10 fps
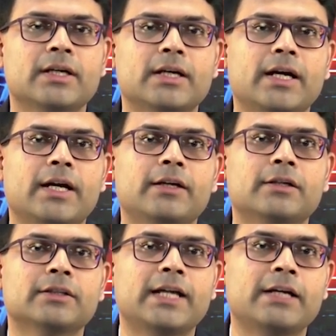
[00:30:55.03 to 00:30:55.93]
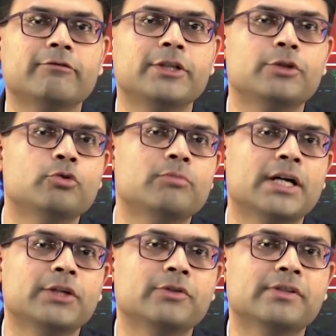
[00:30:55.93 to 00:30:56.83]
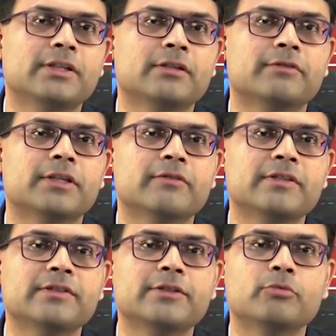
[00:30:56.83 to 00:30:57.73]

and uh, that we do by using a frequency